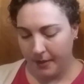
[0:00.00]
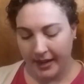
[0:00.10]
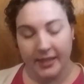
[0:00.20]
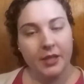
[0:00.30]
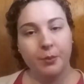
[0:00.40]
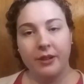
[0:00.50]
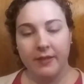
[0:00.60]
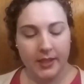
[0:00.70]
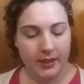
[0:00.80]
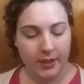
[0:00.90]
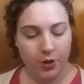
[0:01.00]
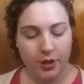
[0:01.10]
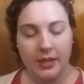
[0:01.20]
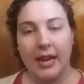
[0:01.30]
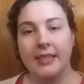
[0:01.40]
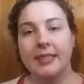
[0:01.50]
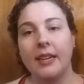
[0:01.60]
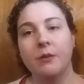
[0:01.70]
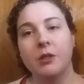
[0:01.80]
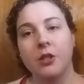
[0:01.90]
I guess the previous stitcher's
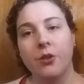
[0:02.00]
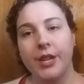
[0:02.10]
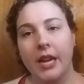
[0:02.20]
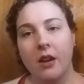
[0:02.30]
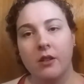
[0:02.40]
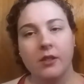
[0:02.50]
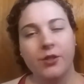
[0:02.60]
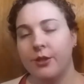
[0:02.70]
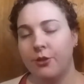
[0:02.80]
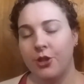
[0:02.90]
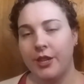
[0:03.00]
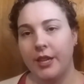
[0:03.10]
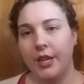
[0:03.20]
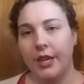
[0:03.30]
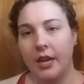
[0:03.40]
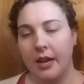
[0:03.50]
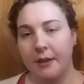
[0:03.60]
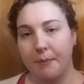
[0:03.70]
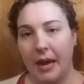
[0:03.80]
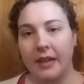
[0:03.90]
eyesight was going out, and so she
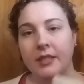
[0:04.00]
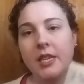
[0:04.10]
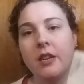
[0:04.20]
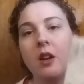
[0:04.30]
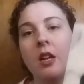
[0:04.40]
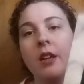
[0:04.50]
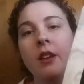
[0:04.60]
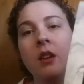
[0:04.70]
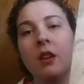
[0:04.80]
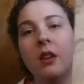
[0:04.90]
passed it on.